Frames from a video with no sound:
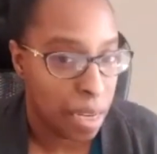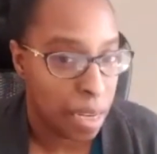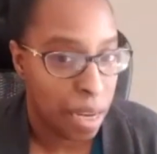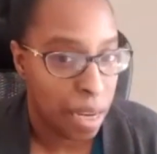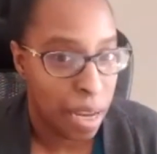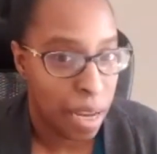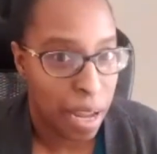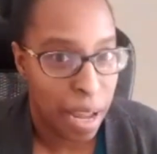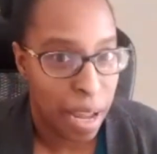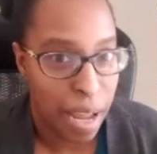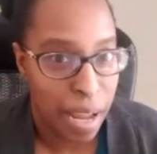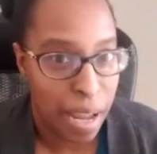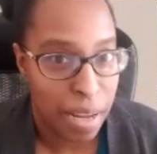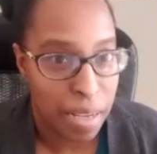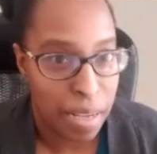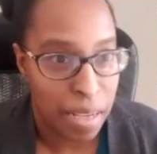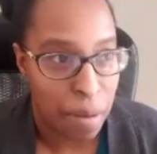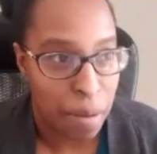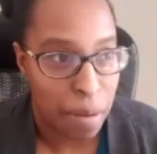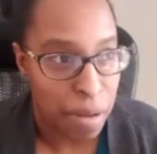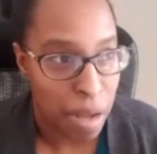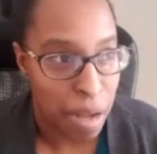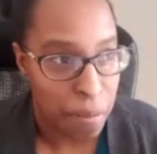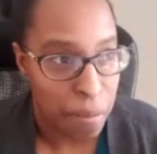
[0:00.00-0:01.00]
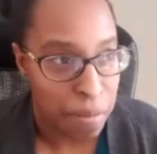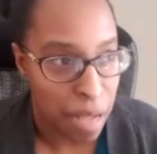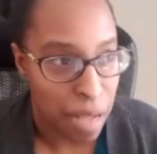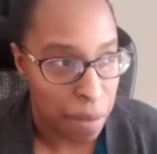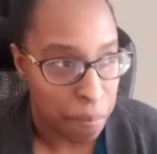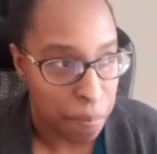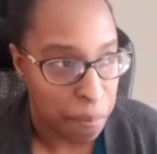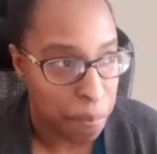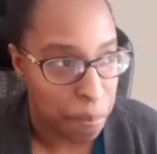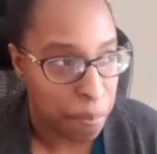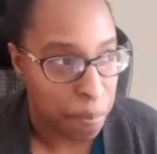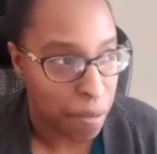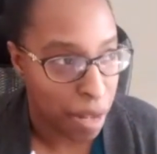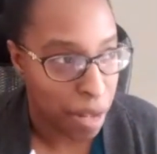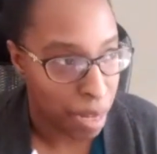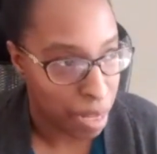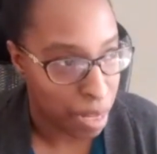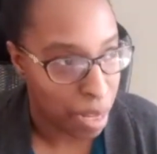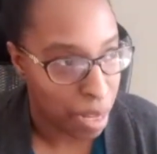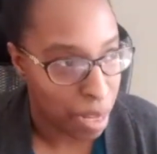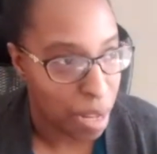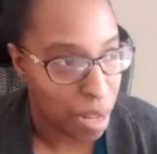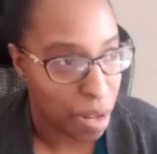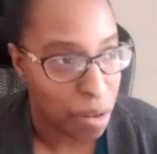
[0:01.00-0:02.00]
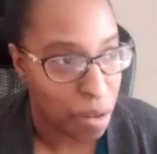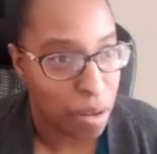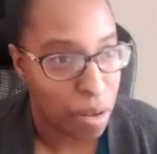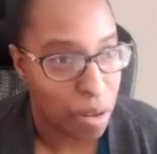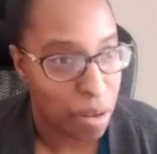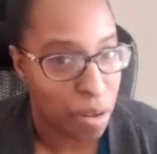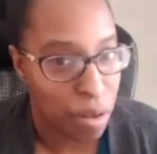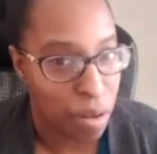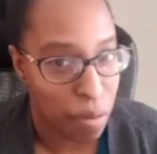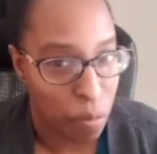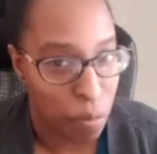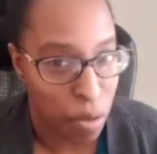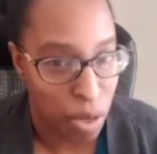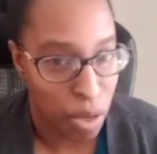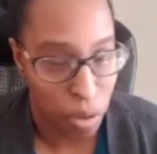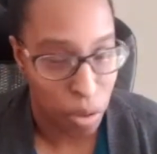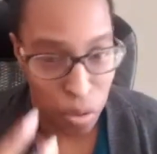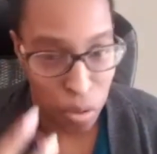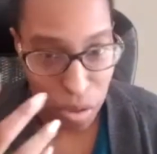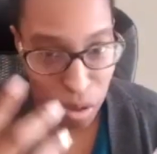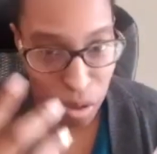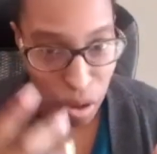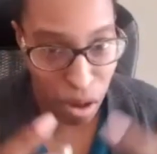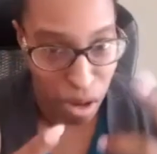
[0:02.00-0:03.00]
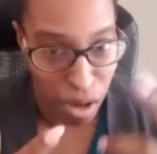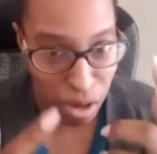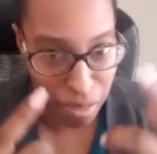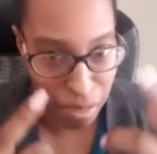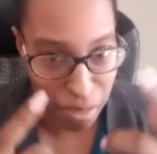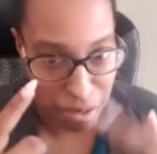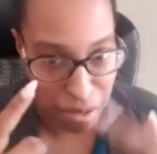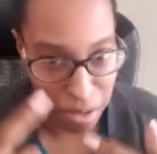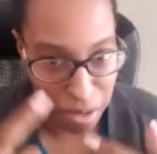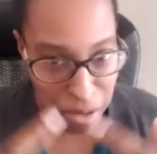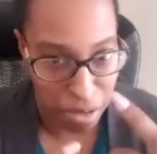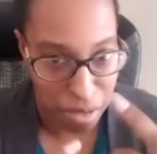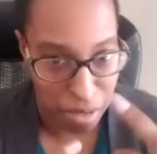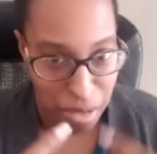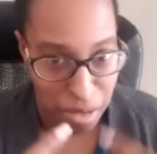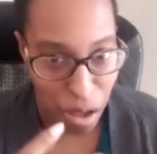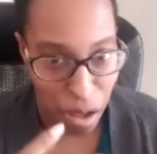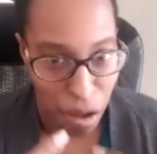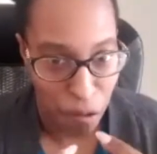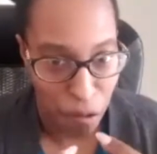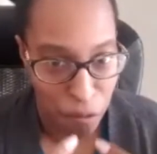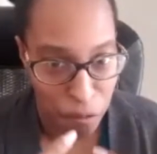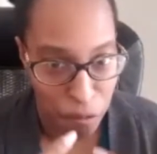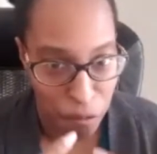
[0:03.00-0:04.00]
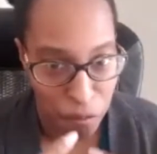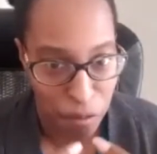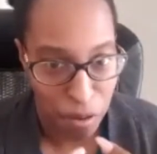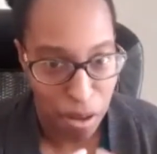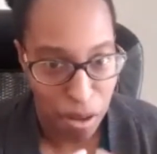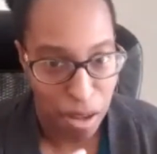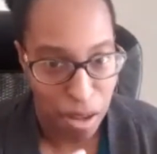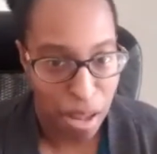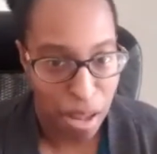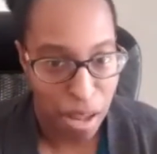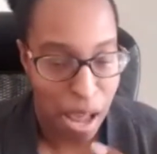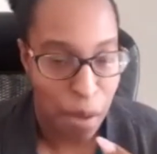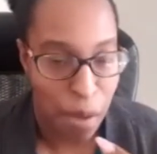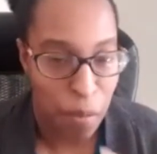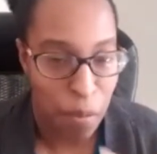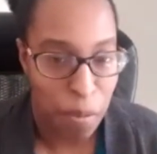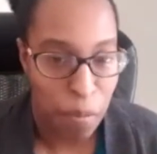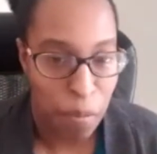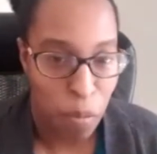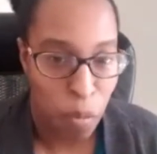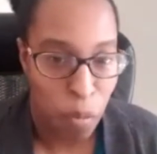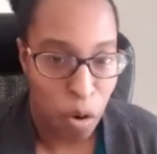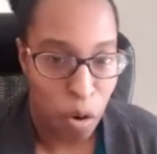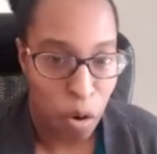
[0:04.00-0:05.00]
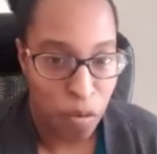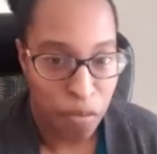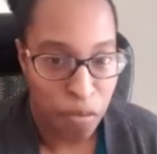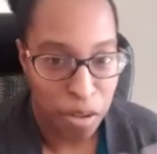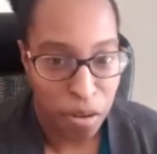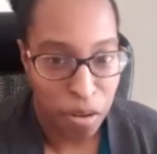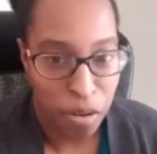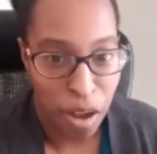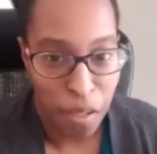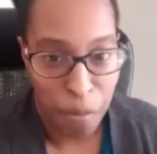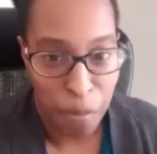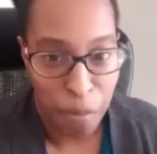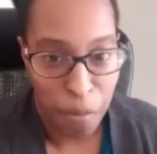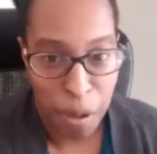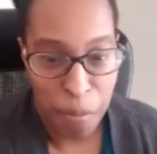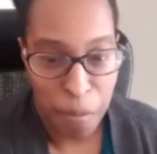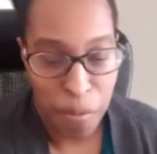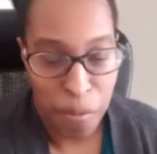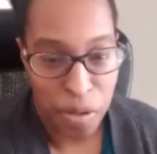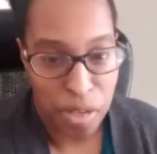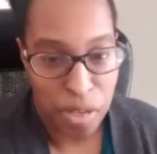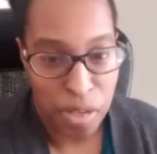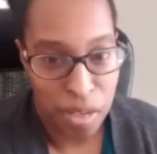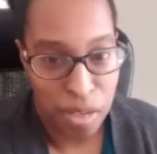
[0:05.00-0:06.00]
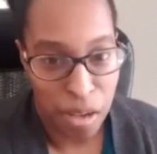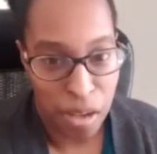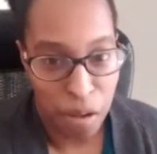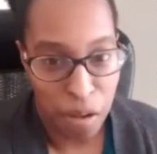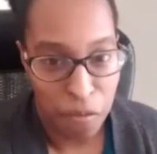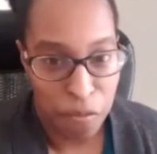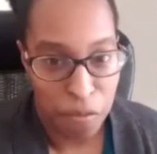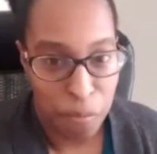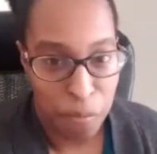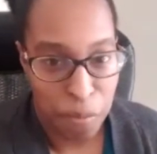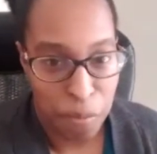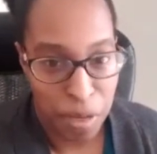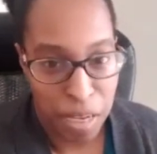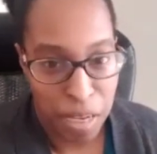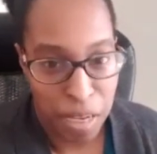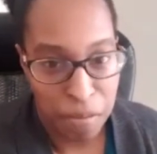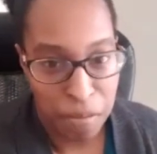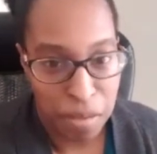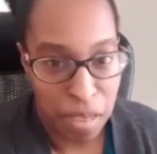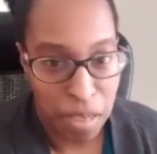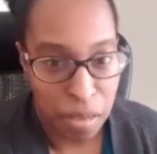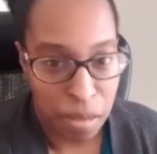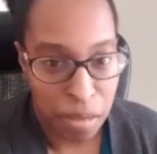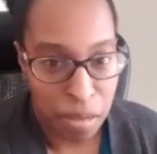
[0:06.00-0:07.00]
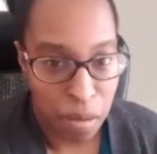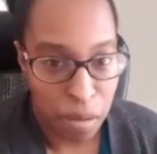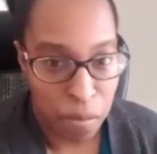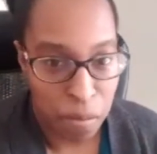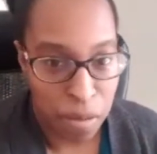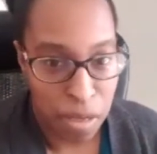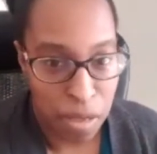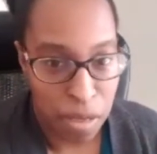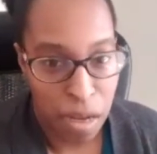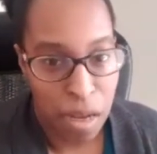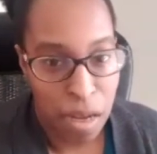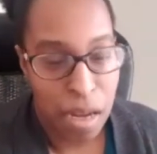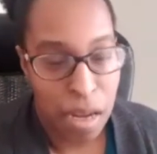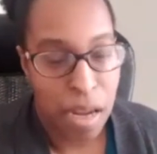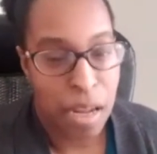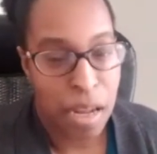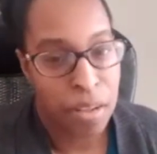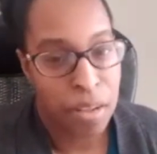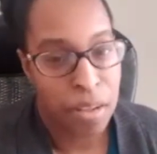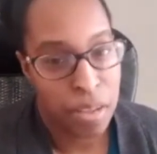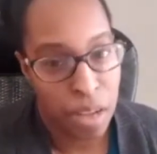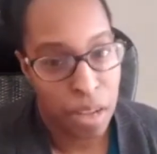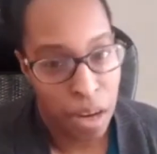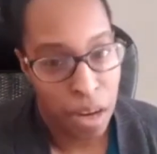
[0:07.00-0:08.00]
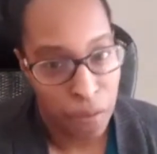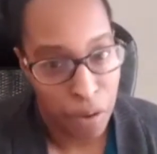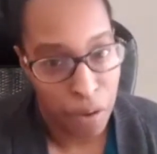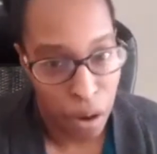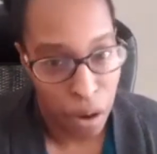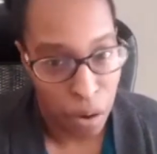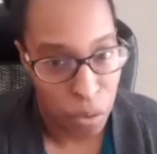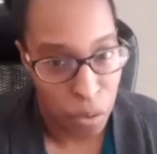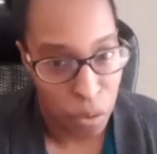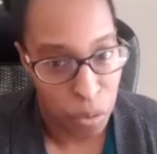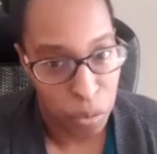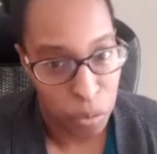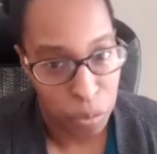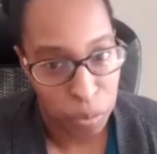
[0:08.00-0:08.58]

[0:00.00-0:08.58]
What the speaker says: And sometimes that, again, we lose our authentic self and we morph into other people's self-belief systems instead of our own.